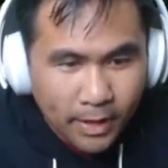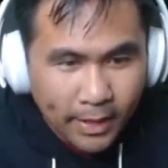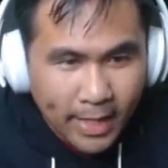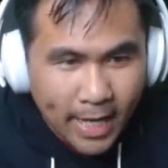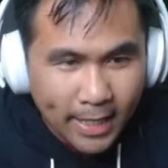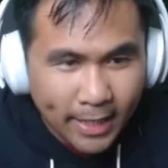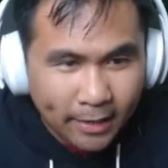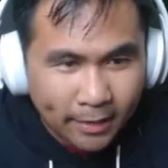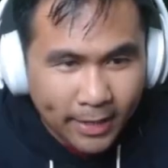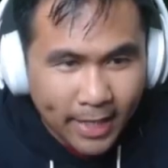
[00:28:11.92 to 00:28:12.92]
Get out of here.
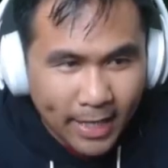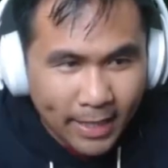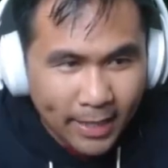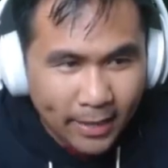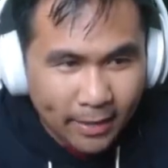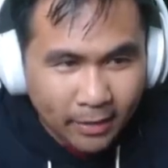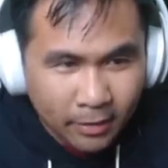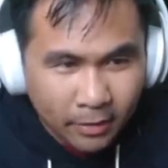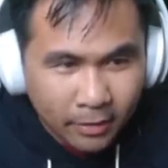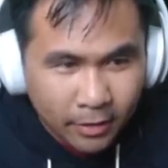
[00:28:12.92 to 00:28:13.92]
Get out of here.
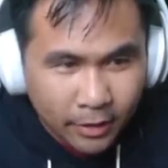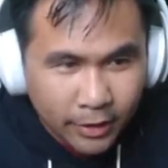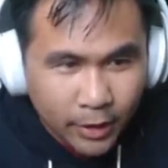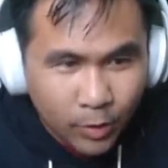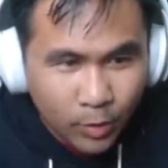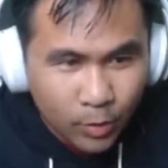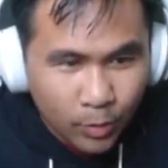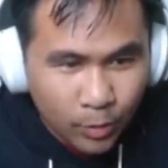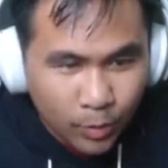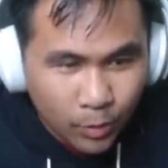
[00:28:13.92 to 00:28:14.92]
Yo.
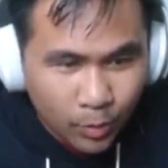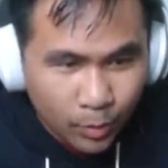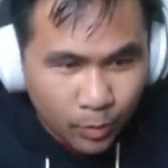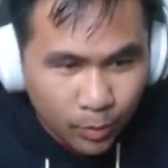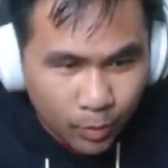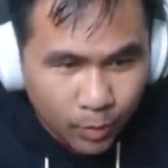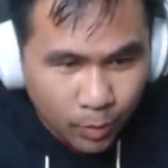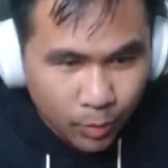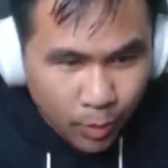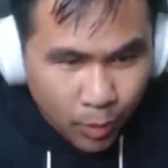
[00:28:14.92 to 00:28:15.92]

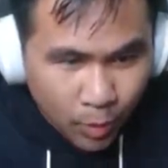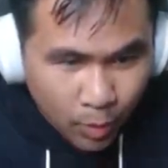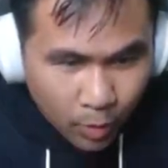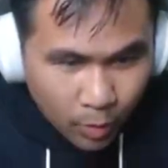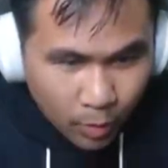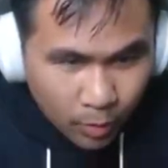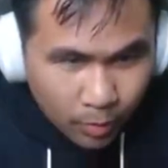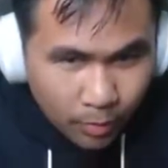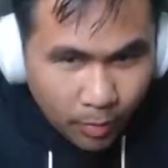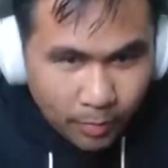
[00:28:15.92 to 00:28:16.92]
Oh,
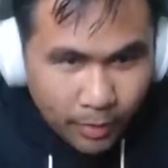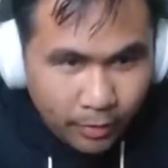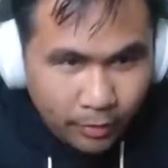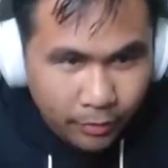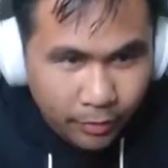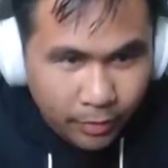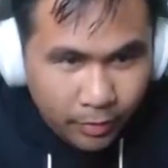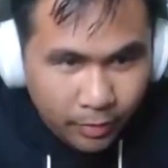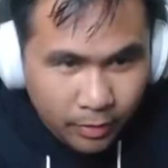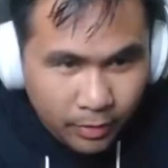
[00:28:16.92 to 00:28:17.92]
oh, my goodness.
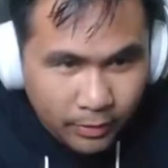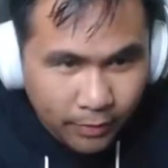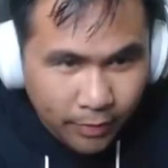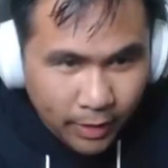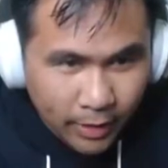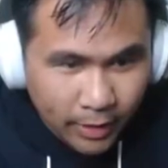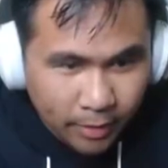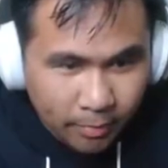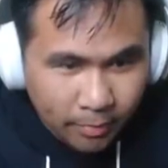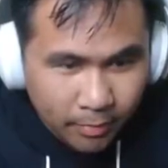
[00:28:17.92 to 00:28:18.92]
Let's see if I can get up.
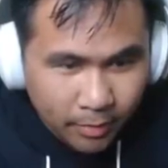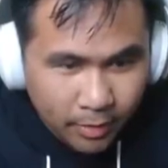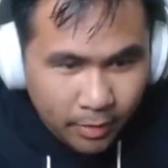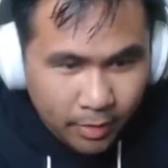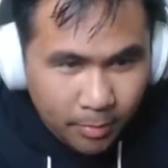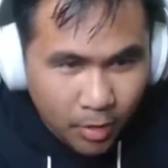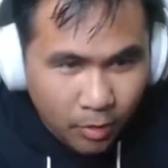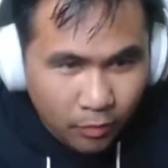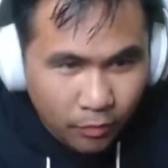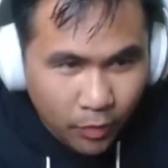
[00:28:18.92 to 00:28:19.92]
Come
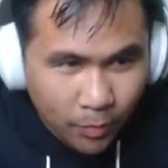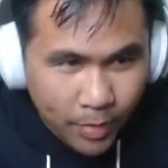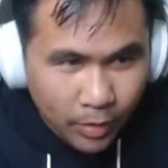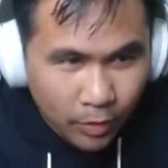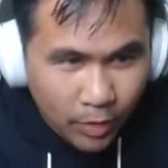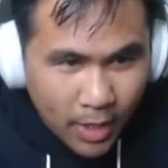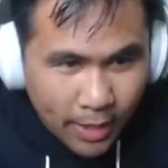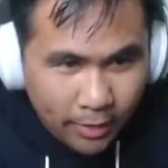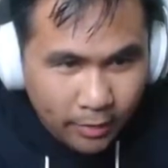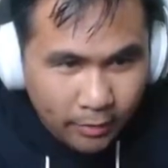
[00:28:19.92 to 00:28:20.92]
on. Float me a little
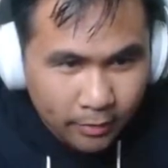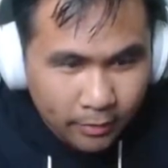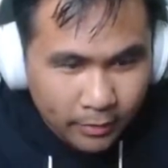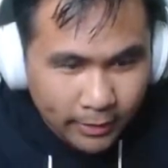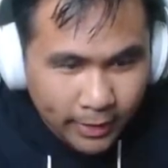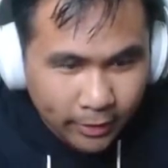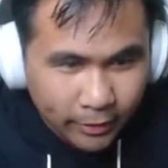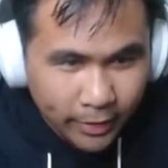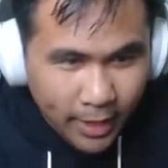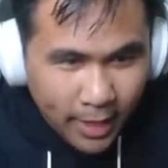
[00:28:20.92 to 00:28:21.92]
higher. Take your
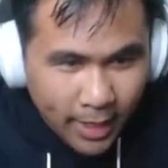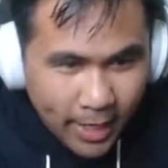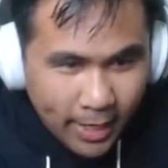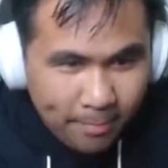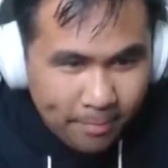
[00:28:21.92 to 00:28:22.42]
time.